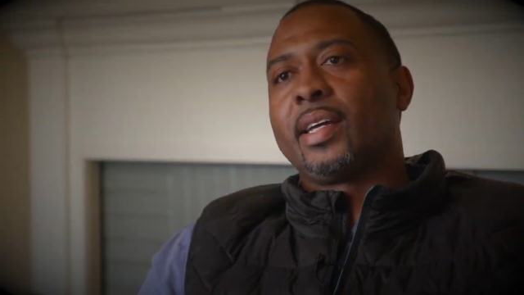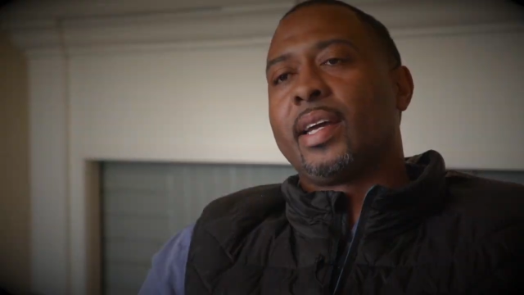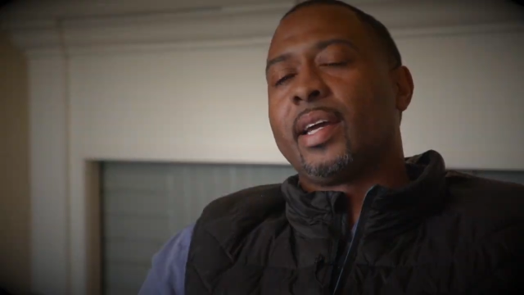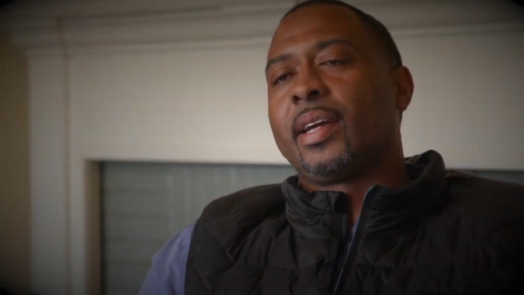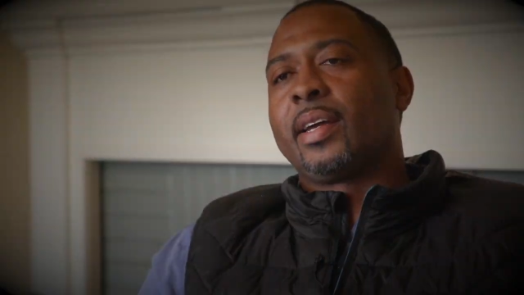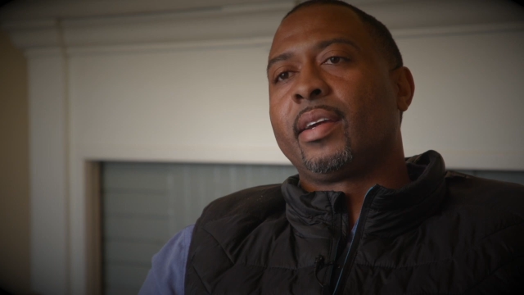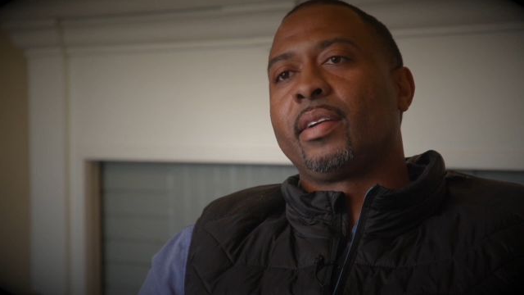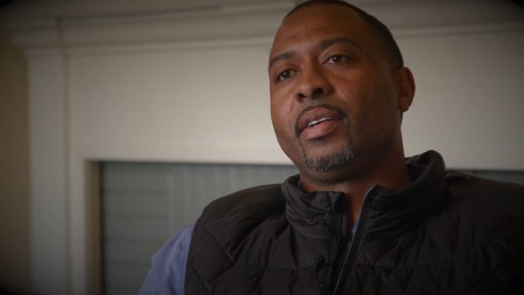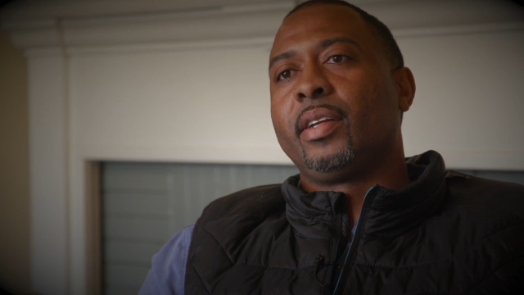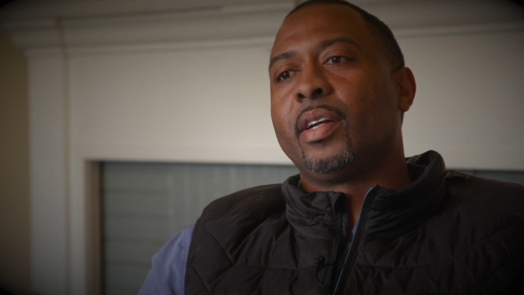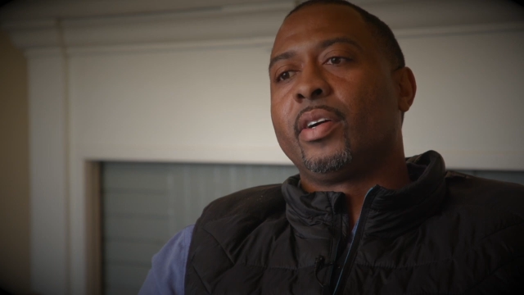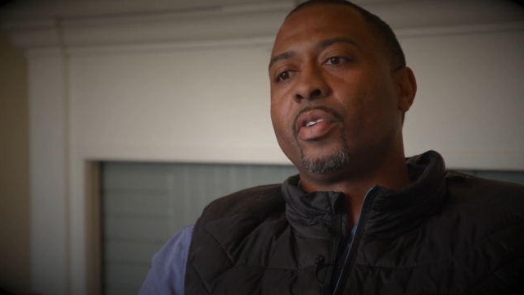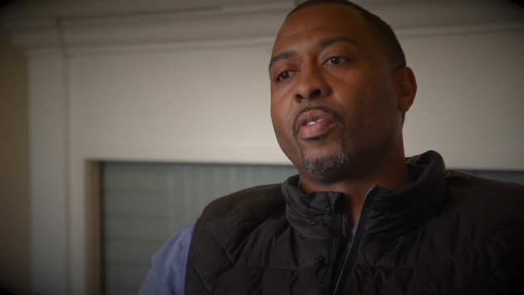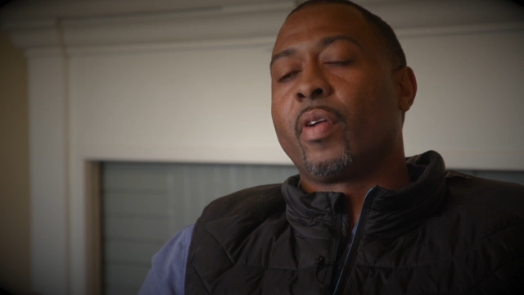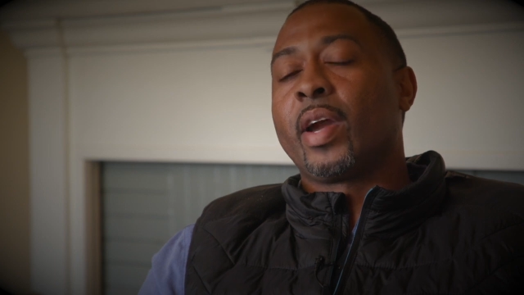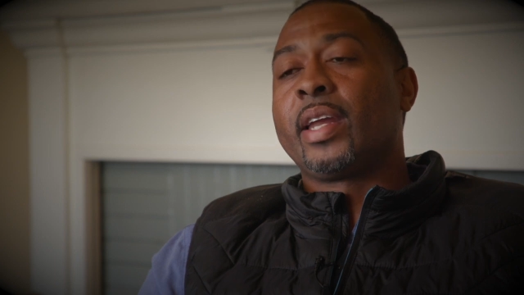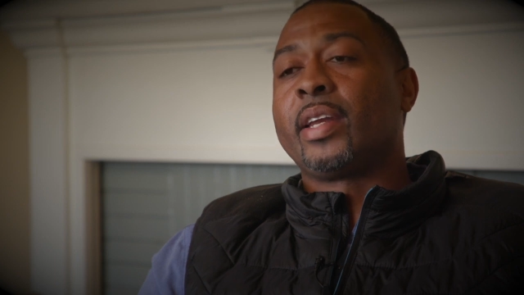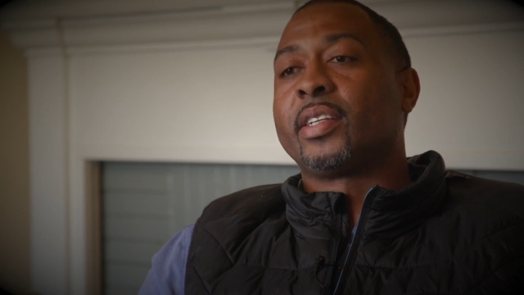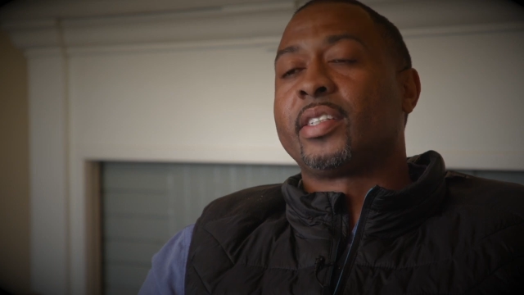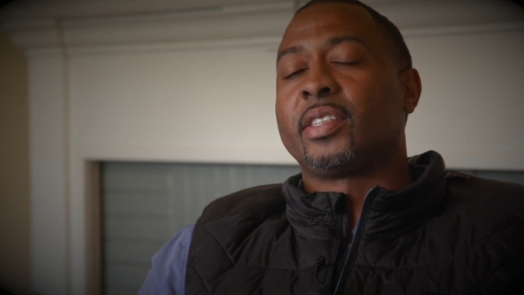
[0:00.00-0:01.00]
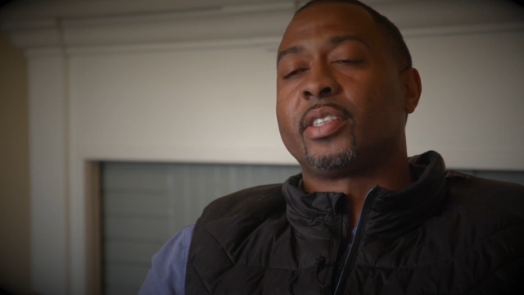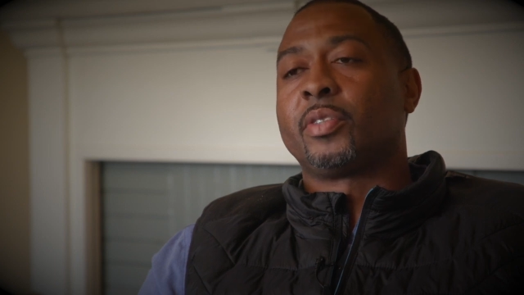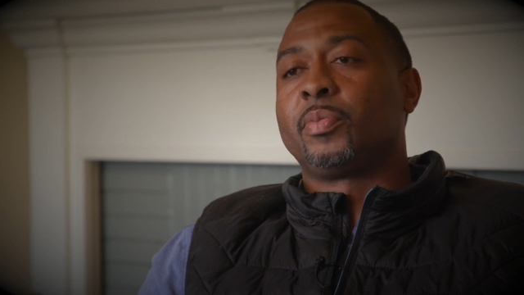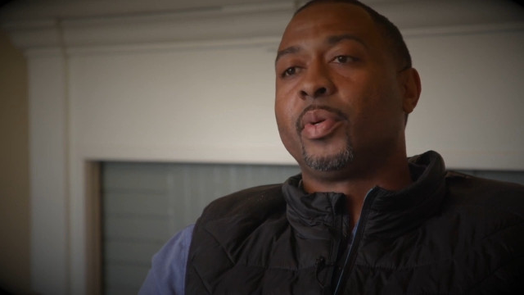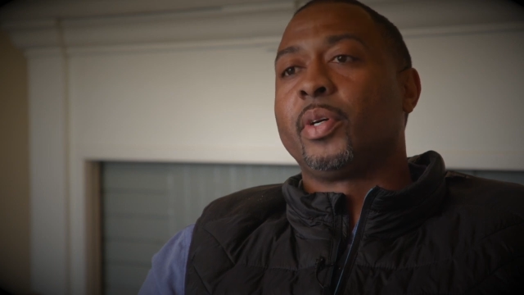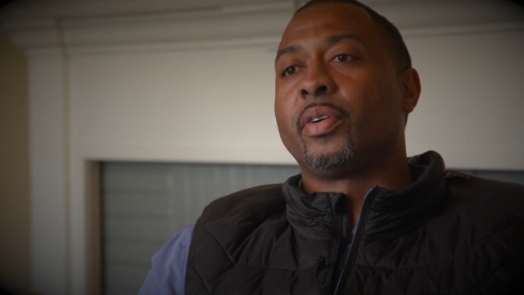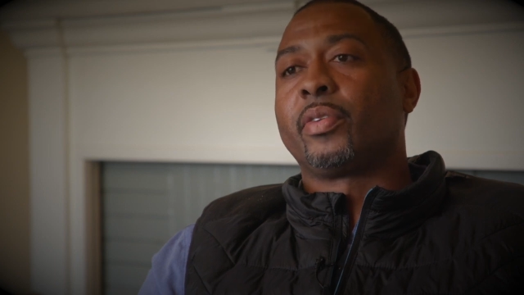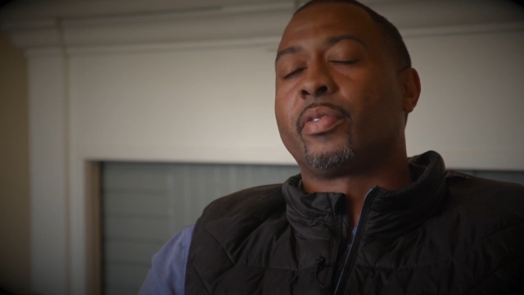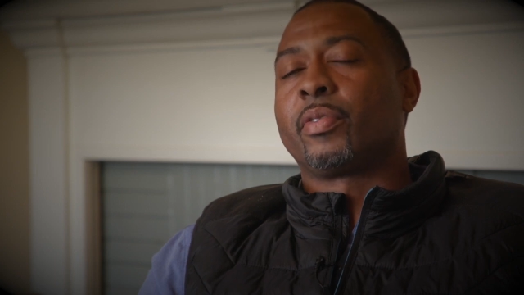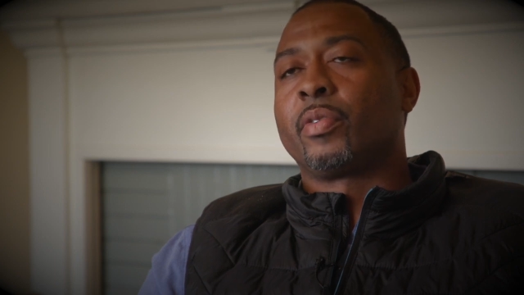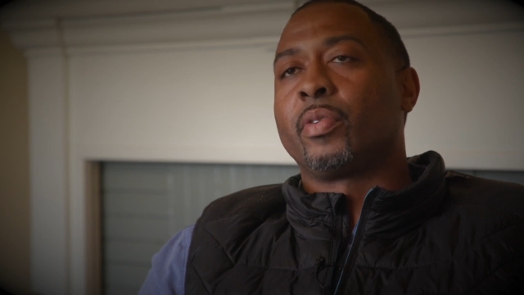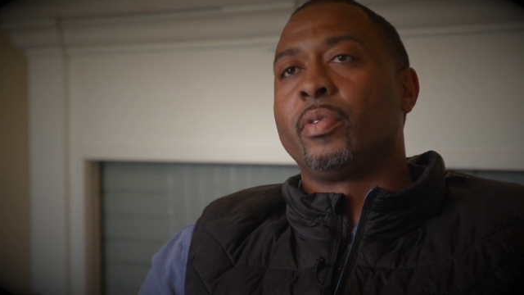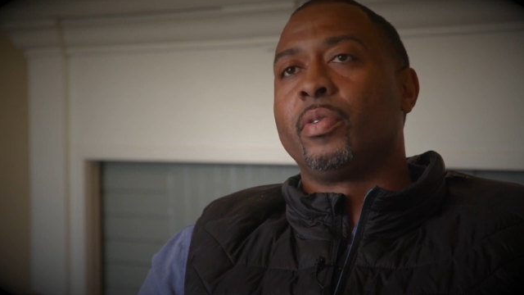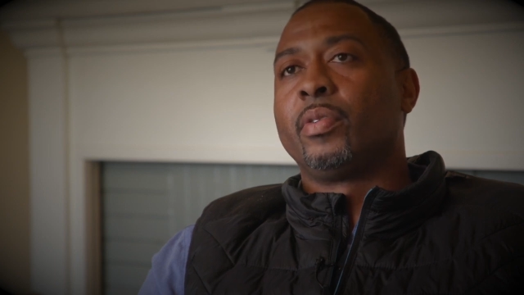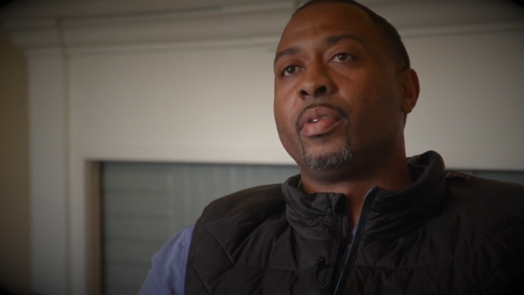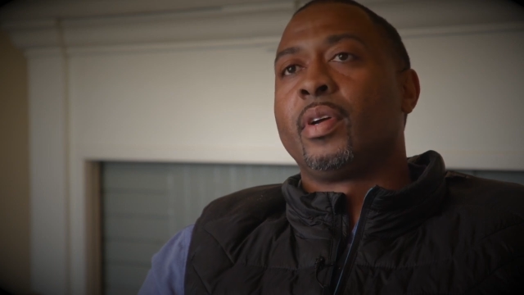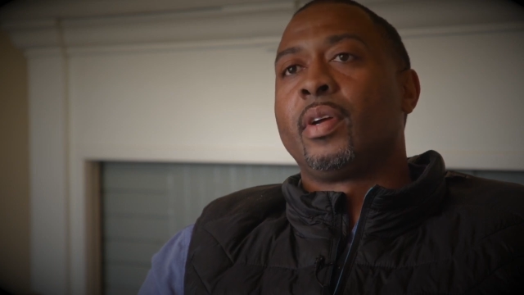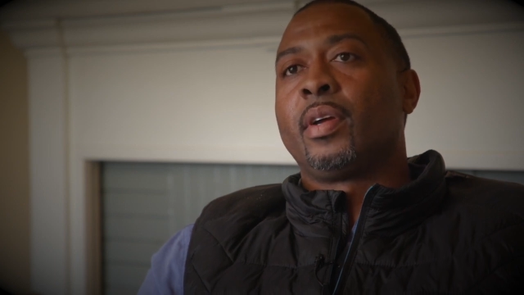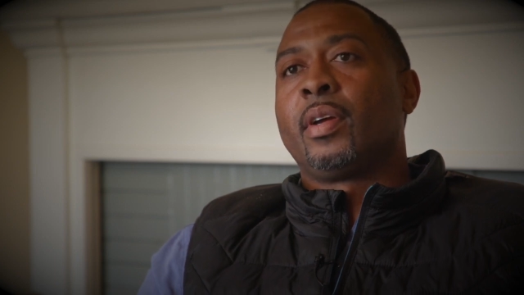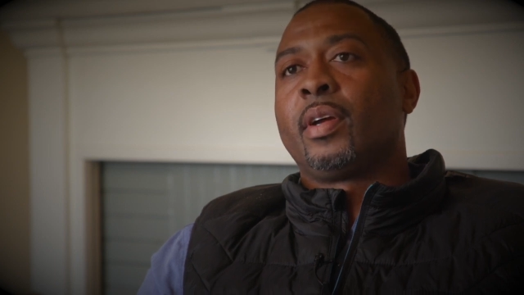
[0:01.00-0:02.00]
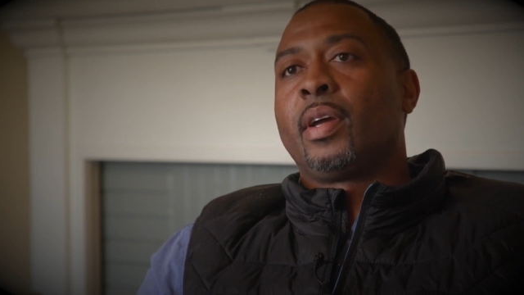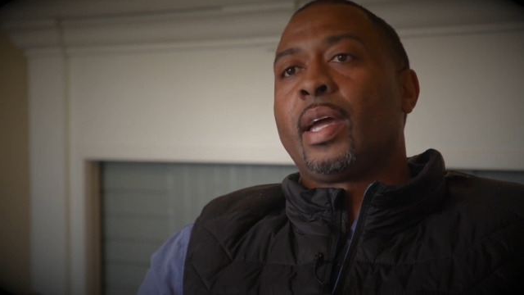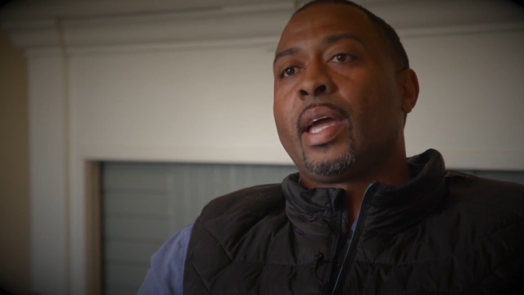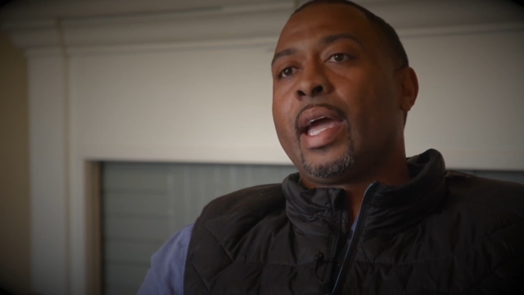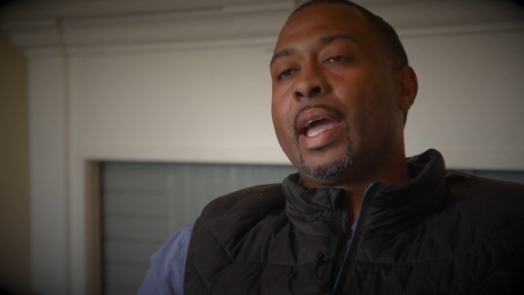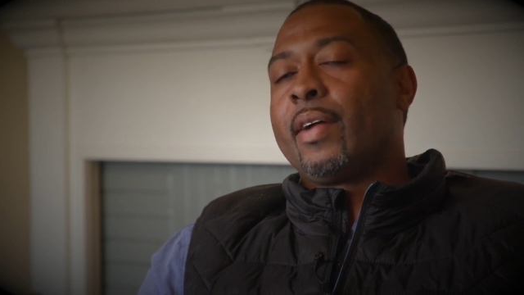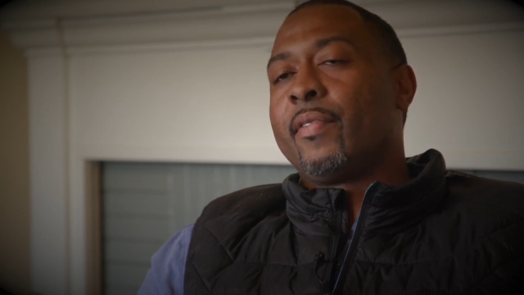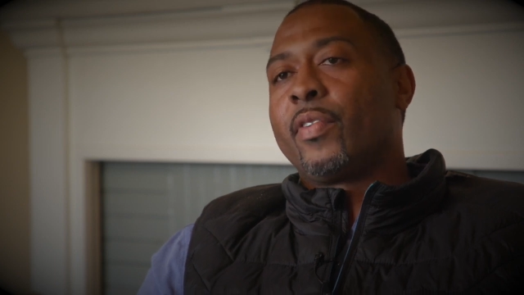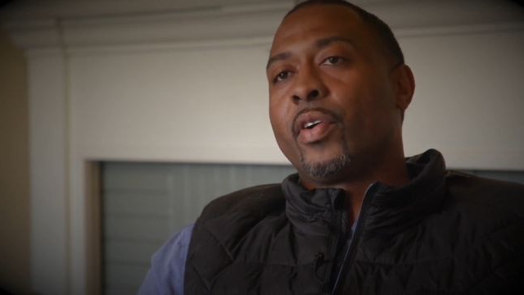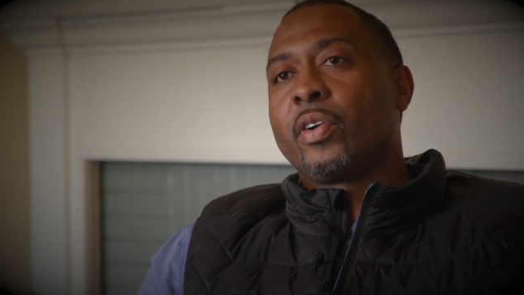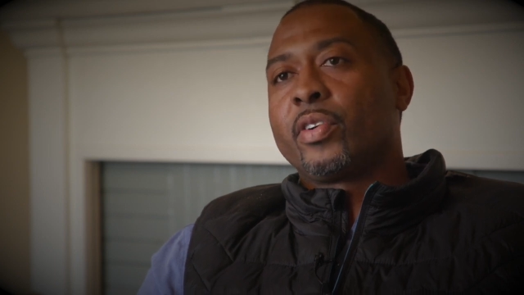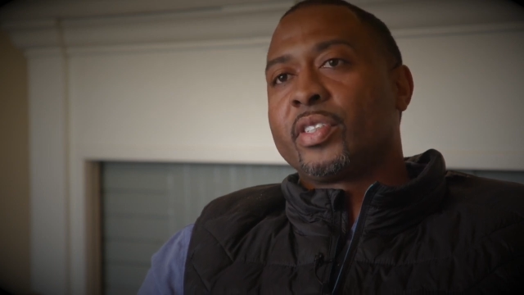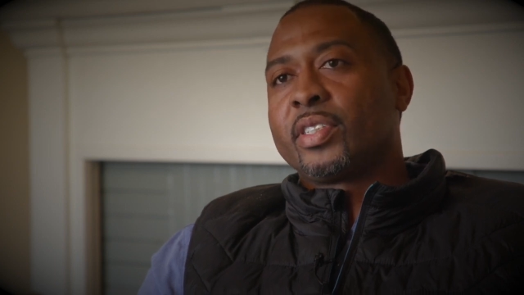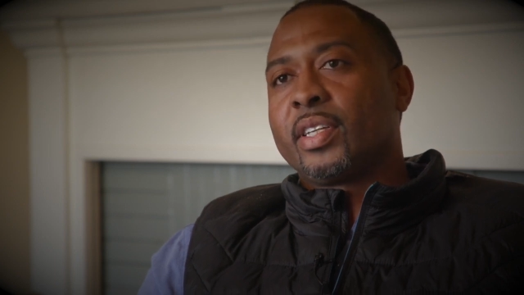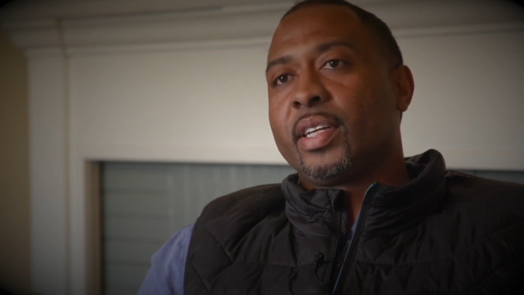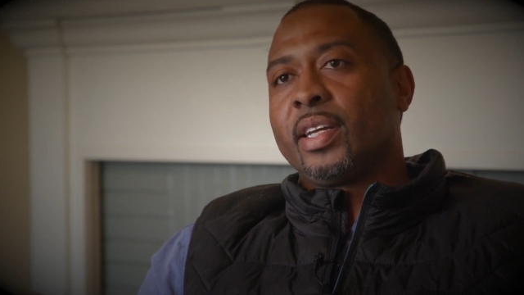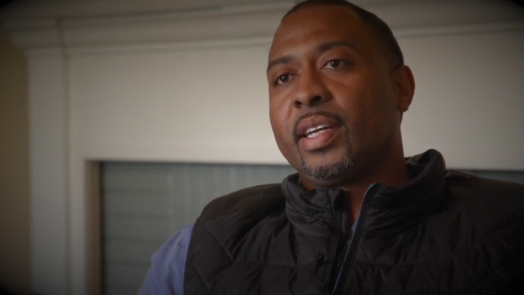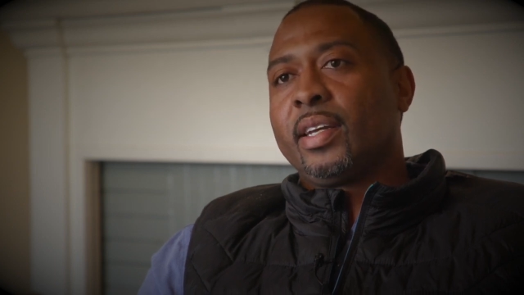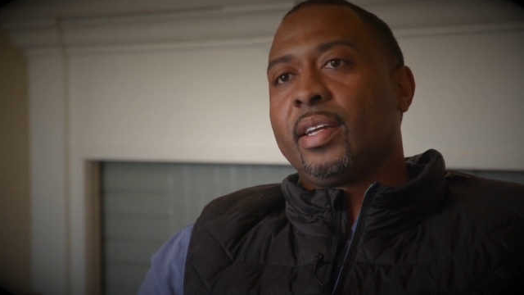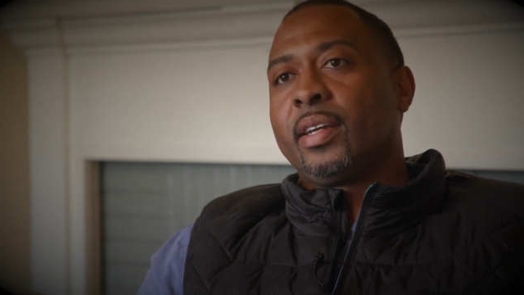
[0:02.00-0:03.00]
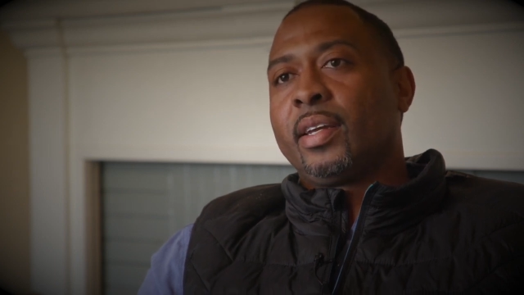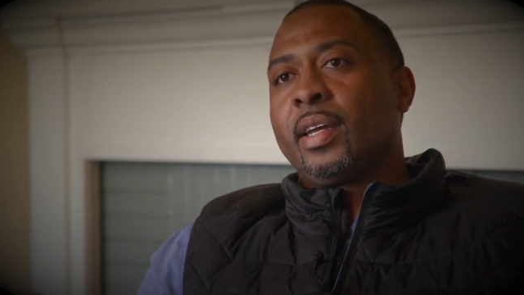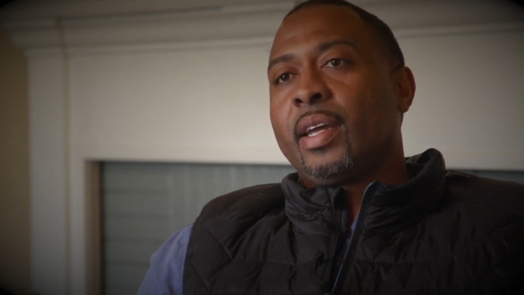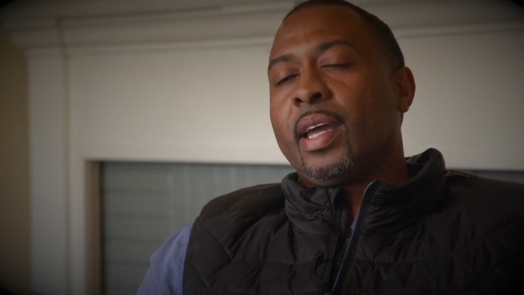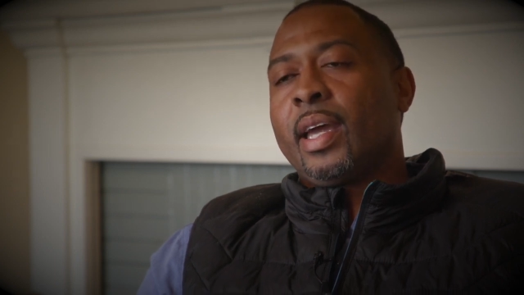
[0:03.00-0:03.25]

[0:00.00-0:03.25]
that, greatness is built through adversity.